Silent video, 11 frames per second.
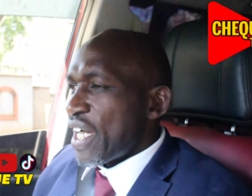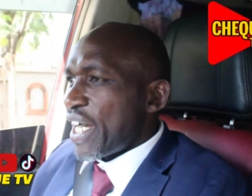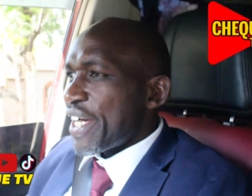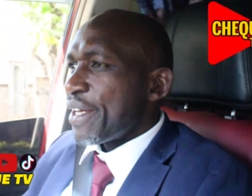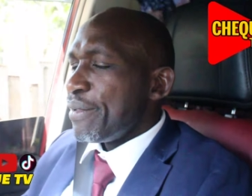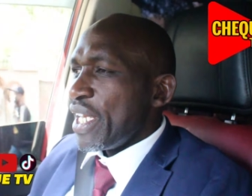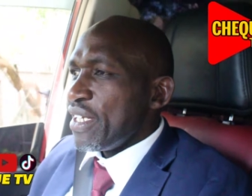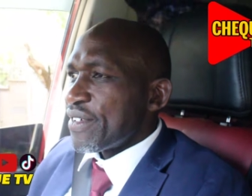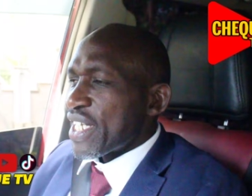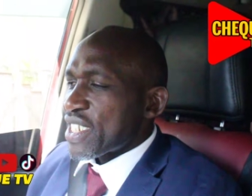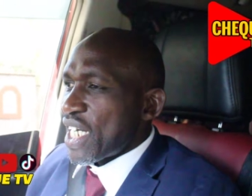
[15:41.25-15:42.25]
And I believe
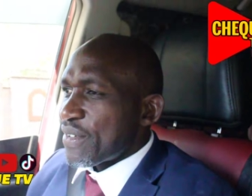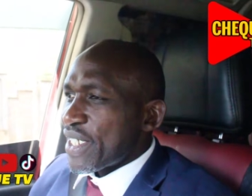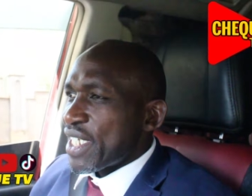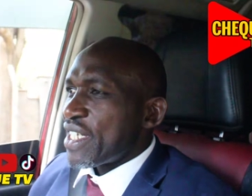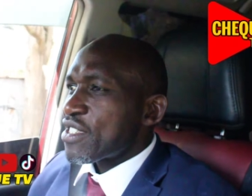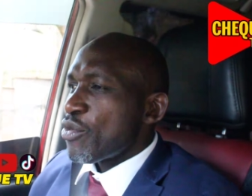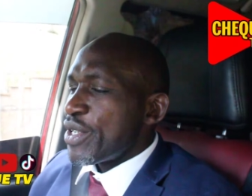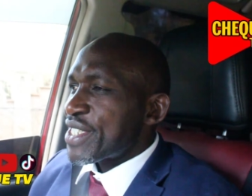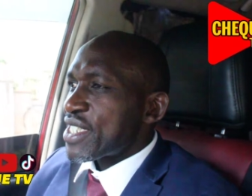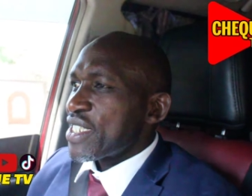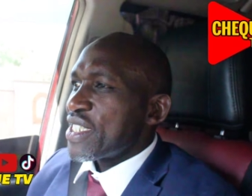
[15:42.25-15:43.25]
Gachagua just
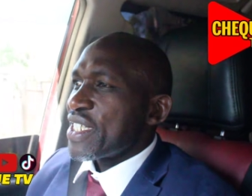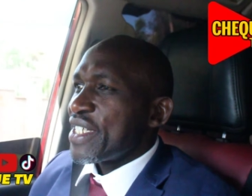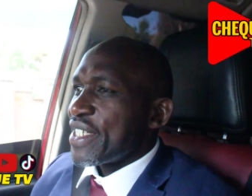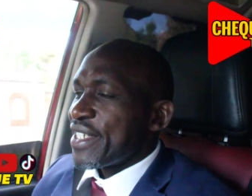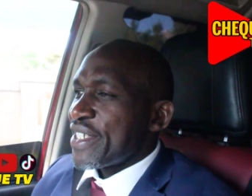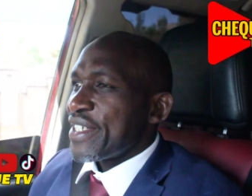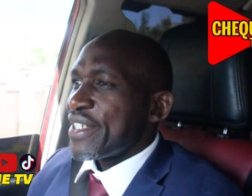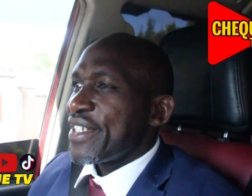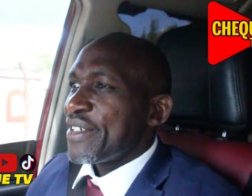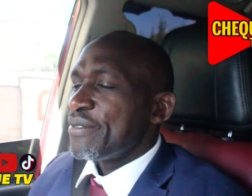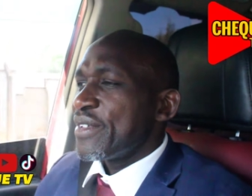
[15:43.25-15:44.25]
wasted
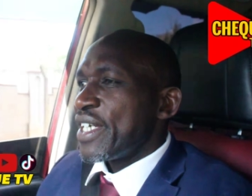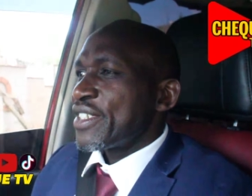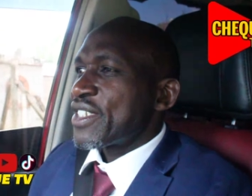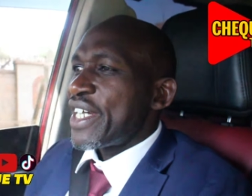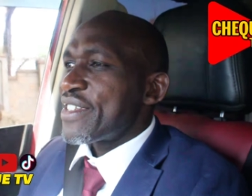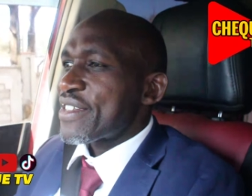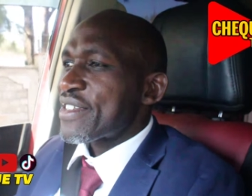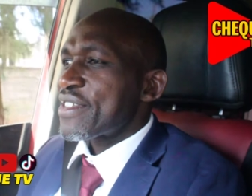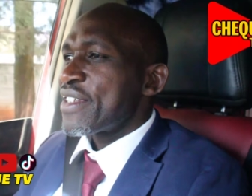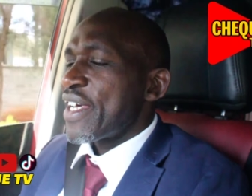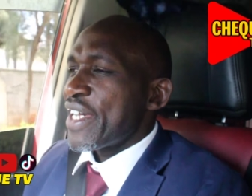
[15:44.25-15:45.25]
the chance
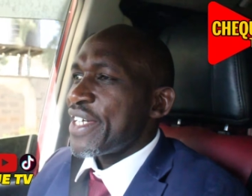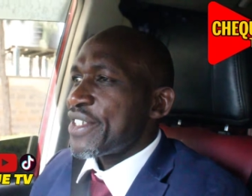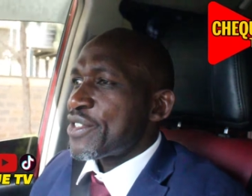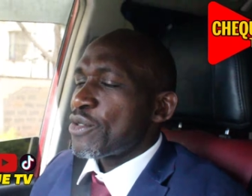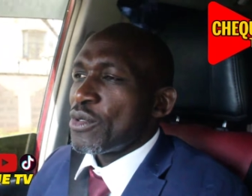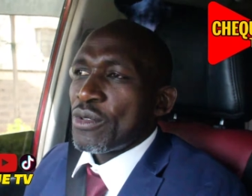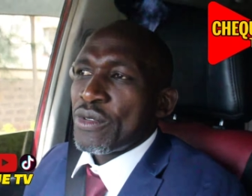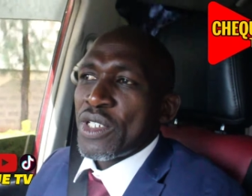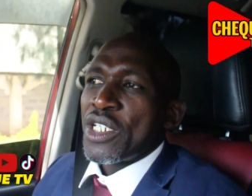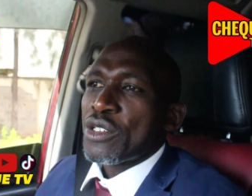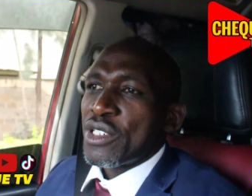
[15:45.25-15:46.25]

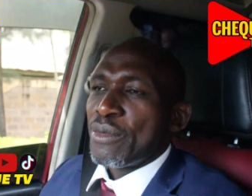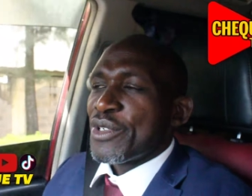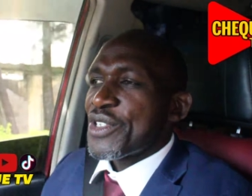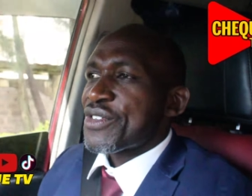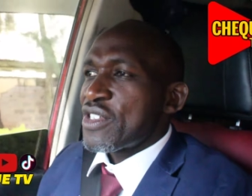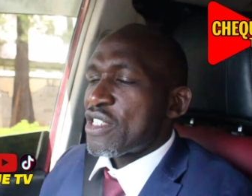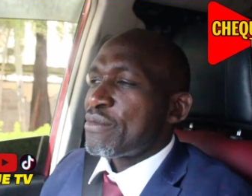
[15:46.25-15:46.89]
to demonstrate.